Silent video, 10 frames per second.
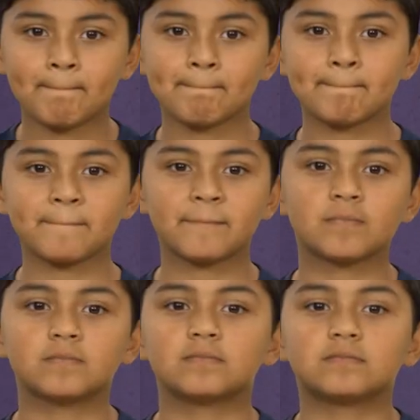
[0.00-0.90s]

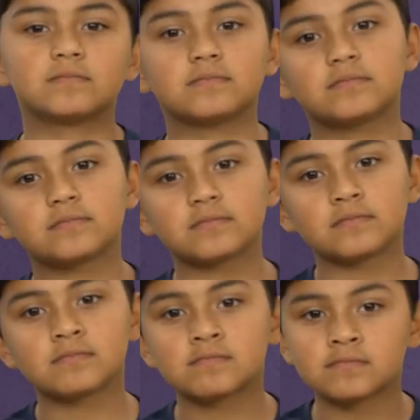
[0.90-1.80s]

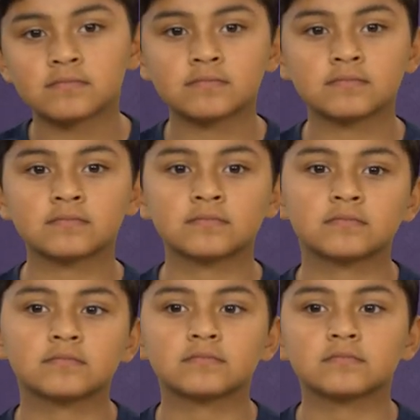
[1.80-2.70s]

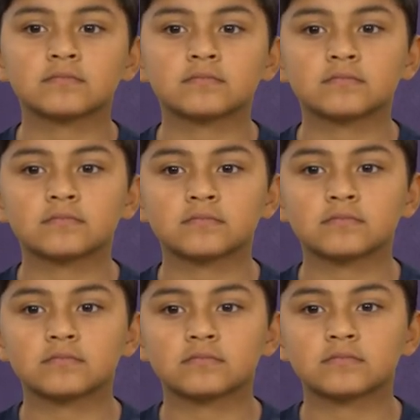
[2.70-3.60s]

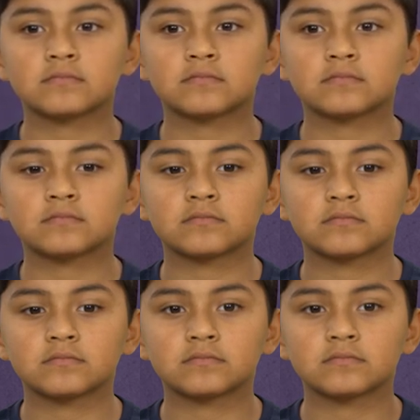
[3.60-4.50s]

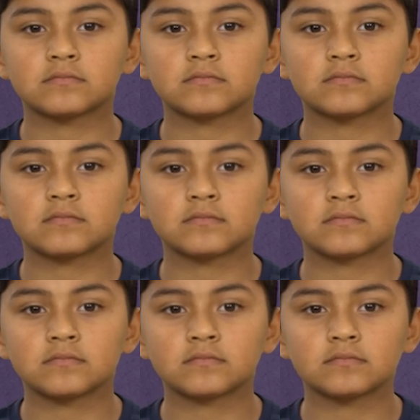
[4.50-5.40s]

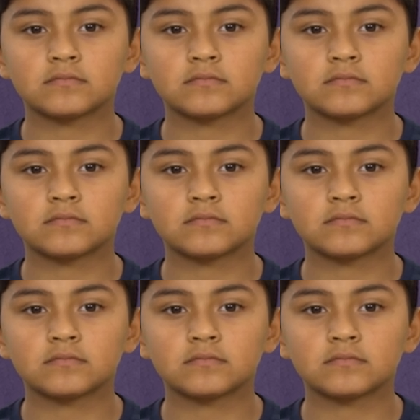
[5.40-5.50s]
[no speech]